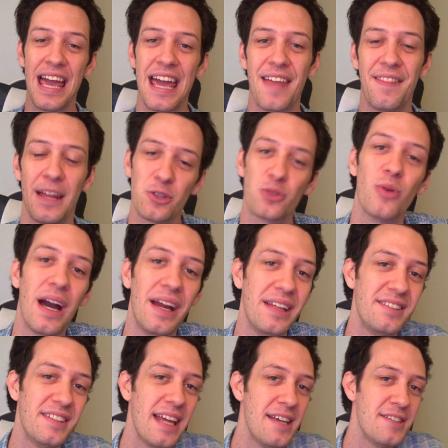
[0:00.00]
And that's right, in
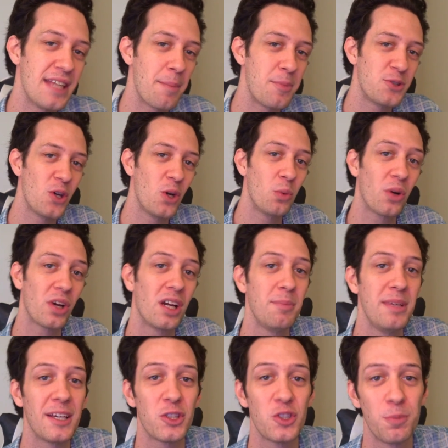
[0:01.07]
today's episode, we're going to
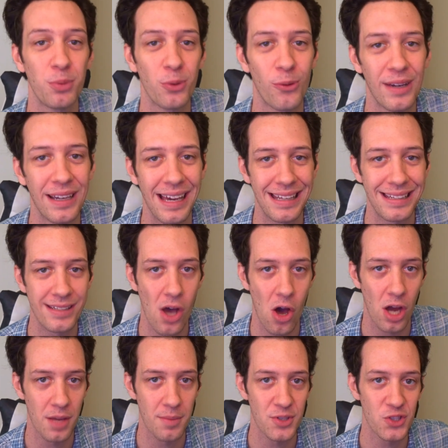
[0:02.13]
be exploring
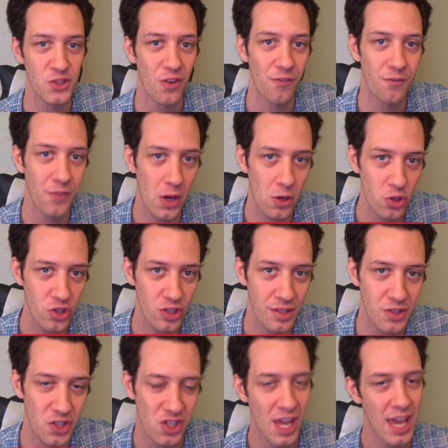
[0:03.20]
anonymous
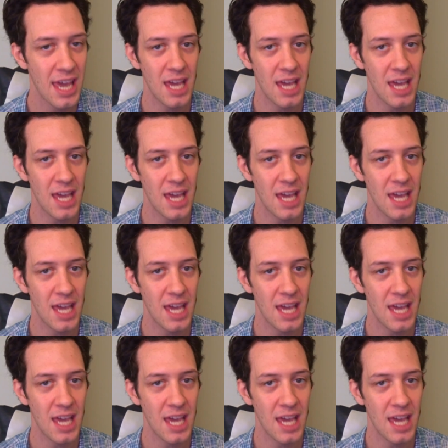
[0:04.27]
functions.